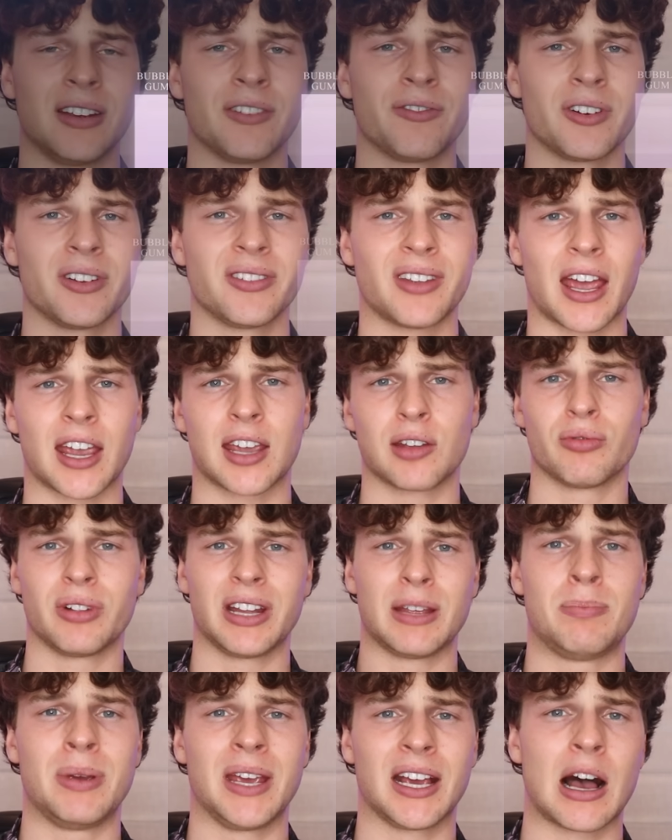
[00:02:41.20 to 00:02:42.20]
difference I can
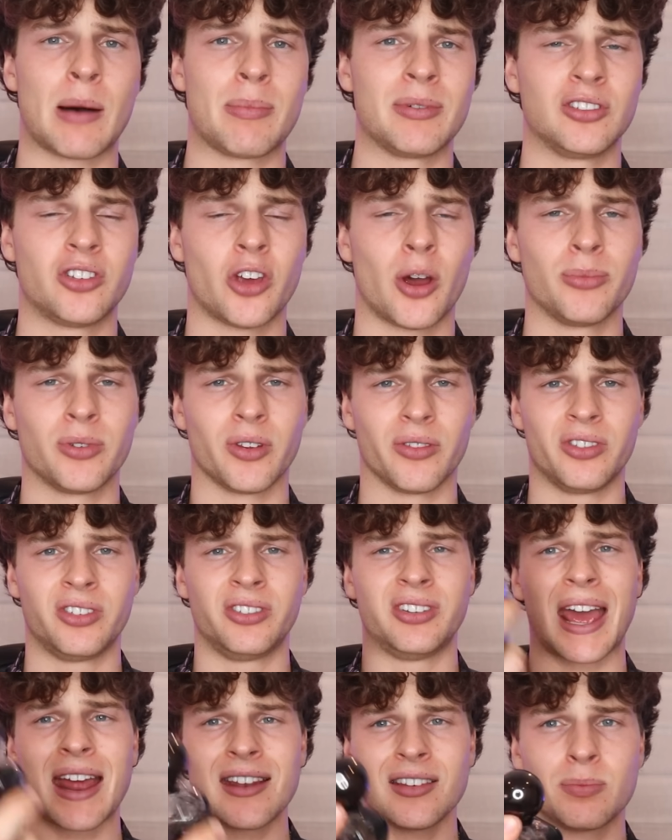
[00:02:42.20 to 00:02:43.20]
really pick up in terms of
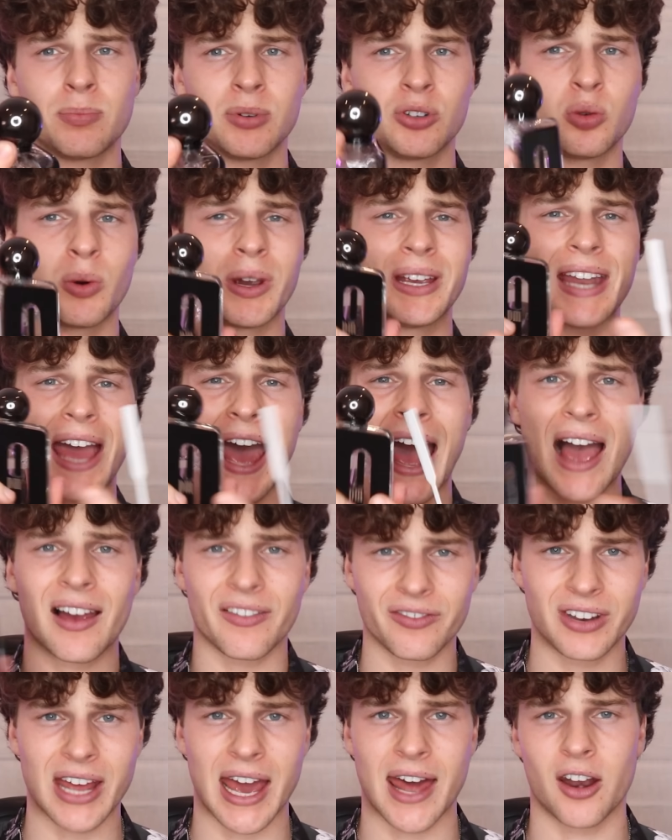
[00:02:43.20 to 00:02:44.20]
scent between
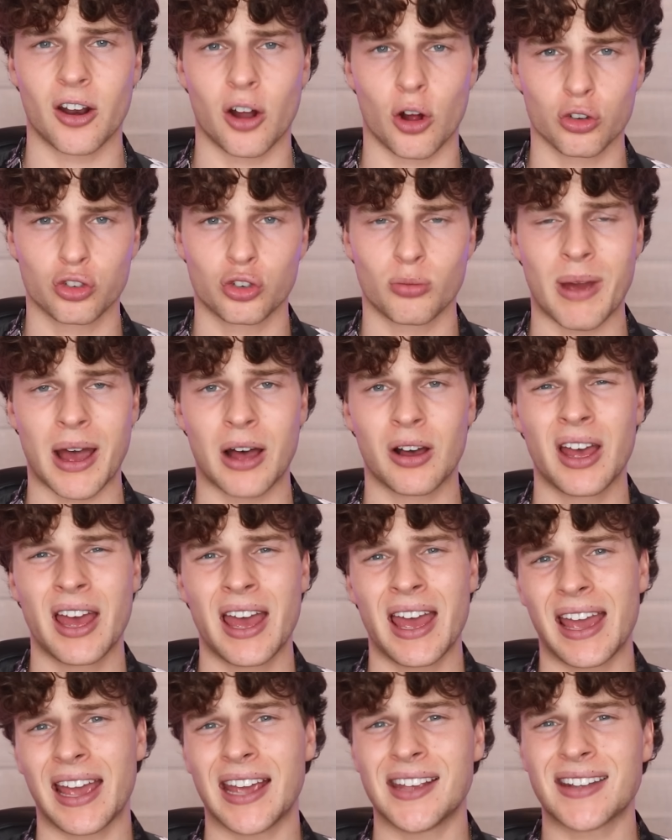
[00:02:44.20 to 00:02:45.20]
AFNAN and Ultramel
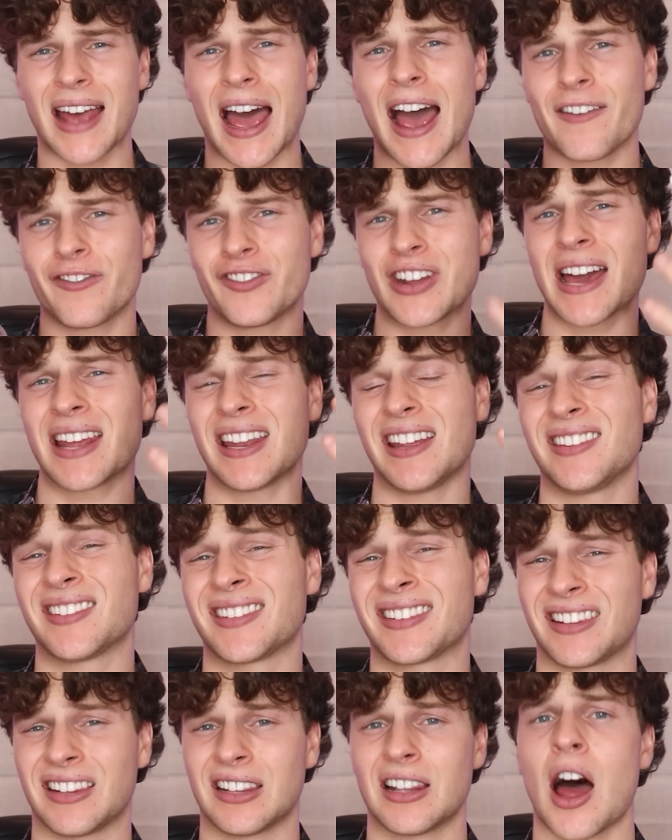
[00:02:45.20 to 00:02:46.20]
is AFNAN is
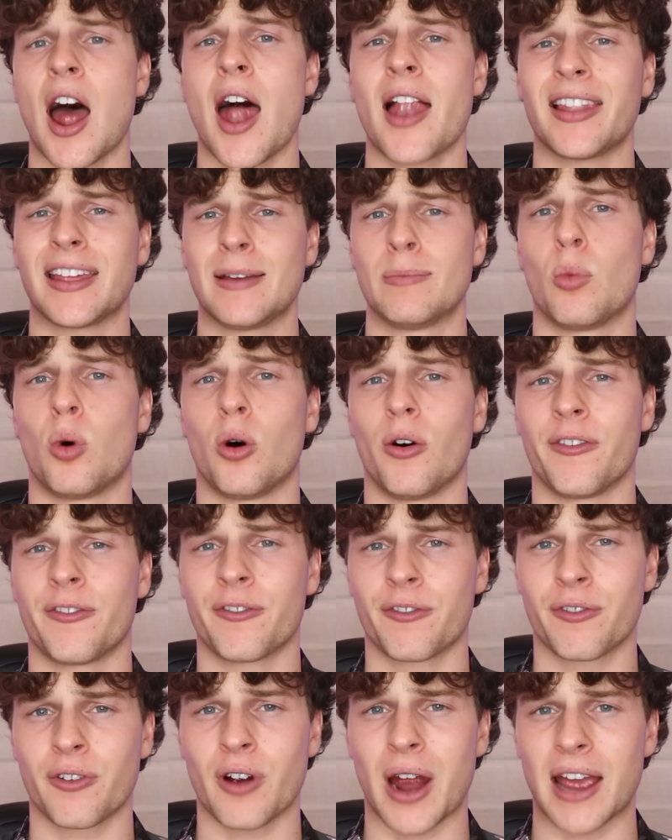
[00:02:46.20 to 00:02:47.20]
slightly more
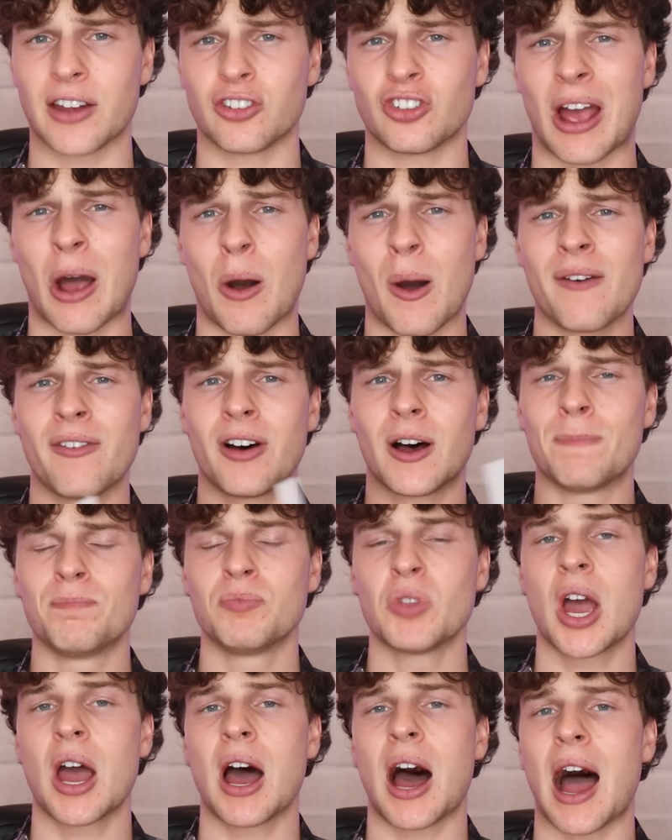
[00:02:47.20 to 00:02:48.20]
fresh. However,
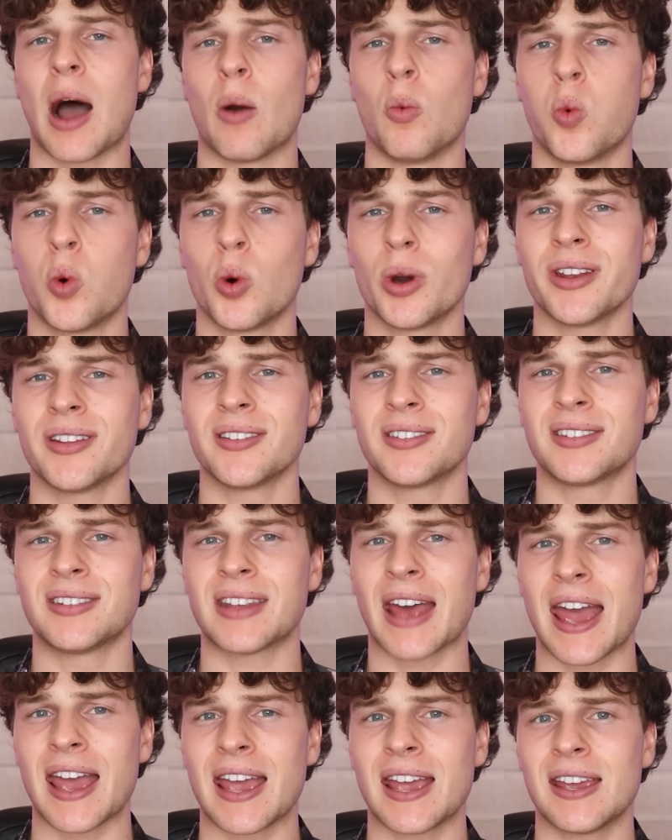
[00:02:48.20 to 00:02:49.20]
I wouldn't
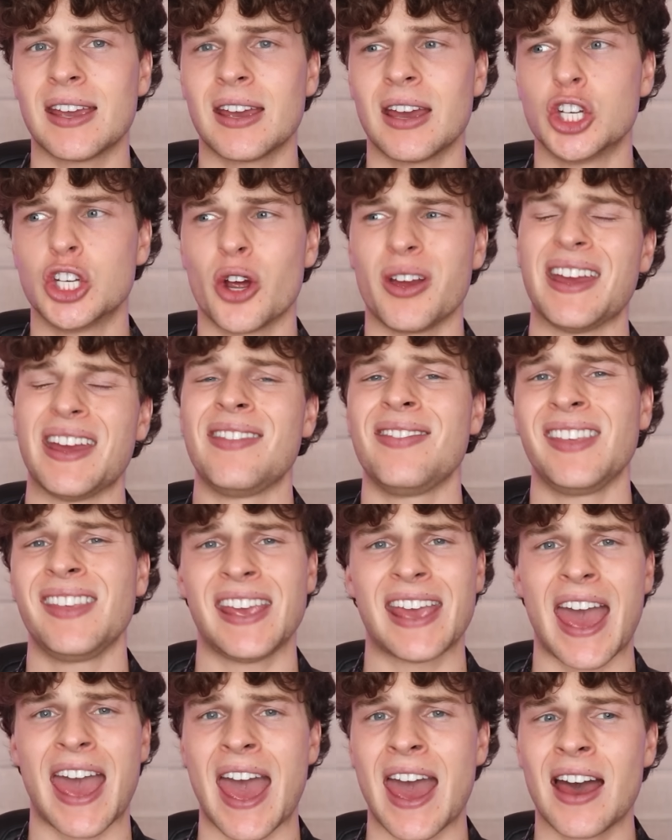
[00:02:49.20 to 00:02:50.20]
say, you know, in
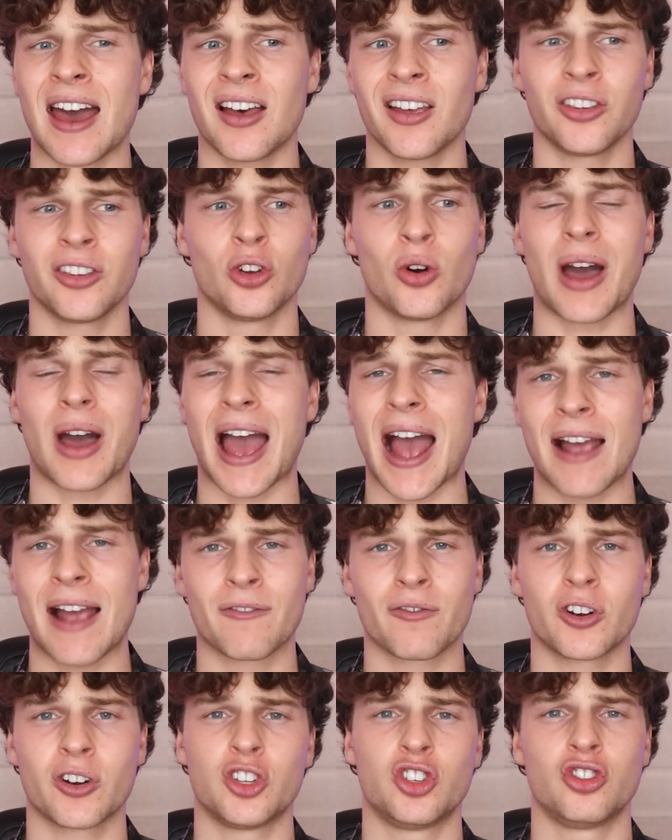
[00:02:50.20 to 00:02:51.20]
the air, your
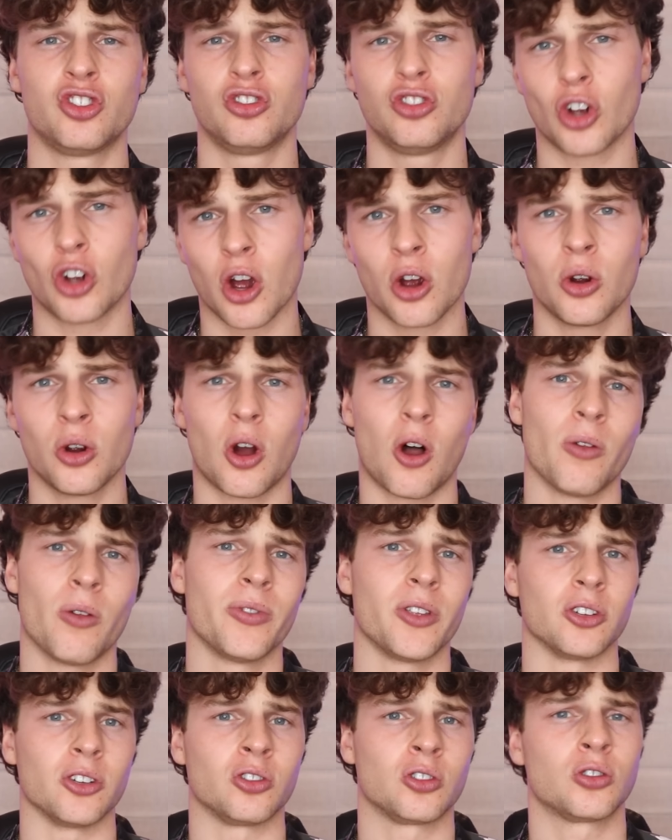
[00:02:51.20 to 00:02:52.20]
average Joe
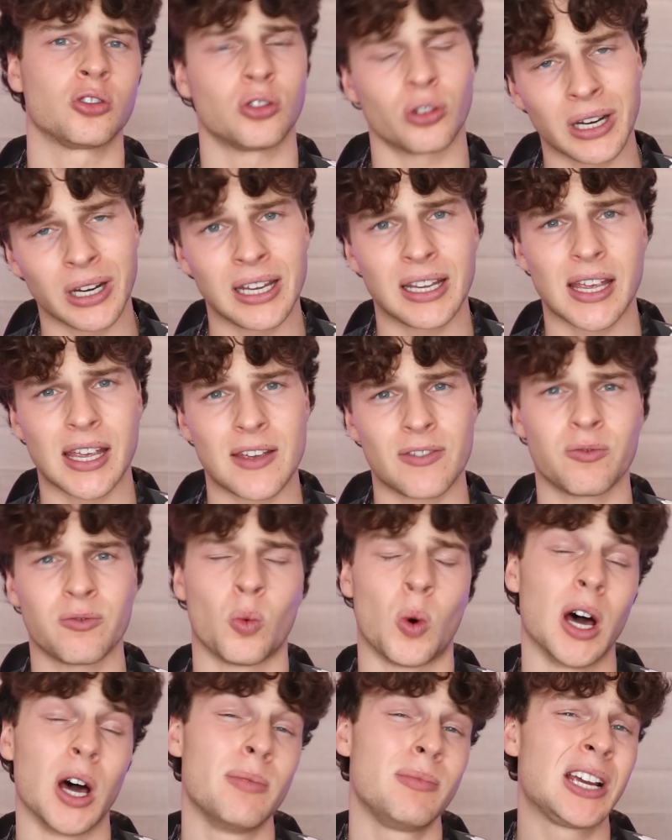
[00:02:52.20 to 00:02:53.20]
on the street, if
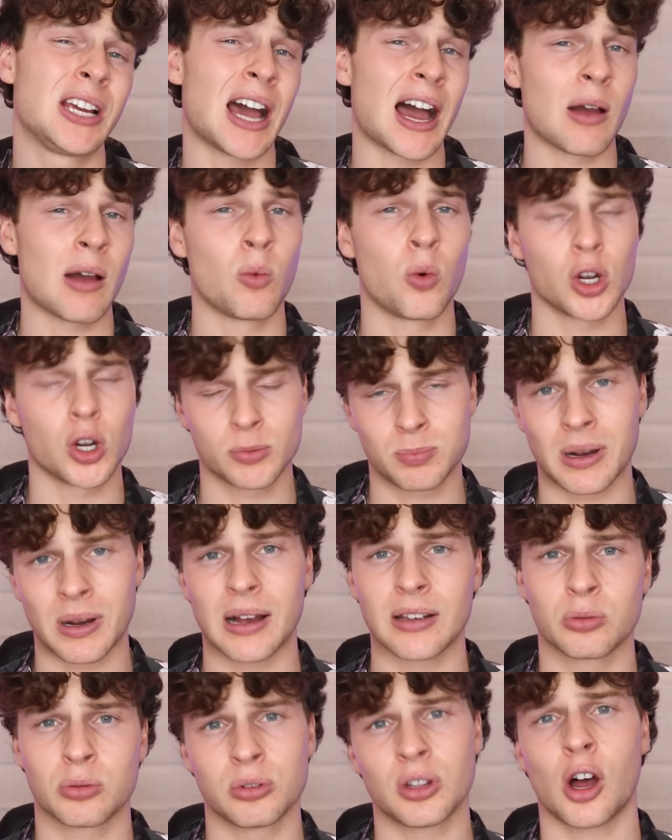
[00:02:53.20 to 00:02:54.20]
one guy walked
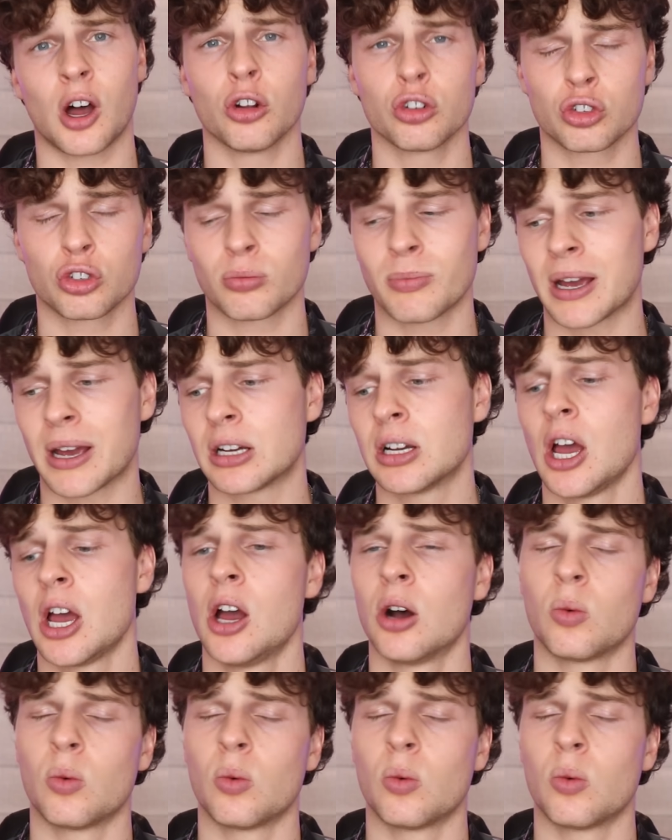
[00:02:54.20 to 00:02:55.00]
past with Ultramel,